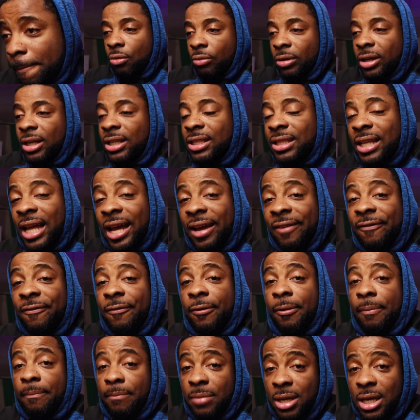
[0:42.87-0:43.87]
what it's like
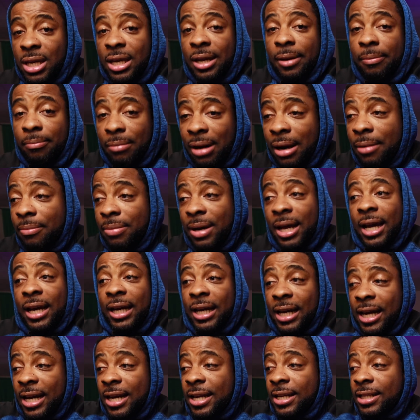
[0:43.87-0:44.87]
for me and my
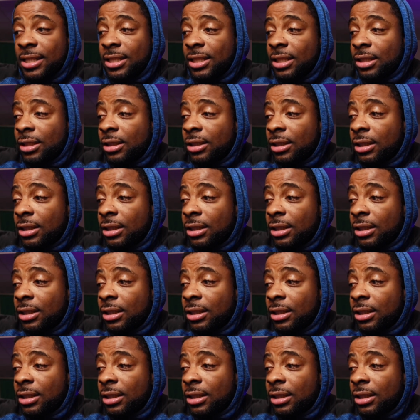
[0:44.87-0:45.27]
black ass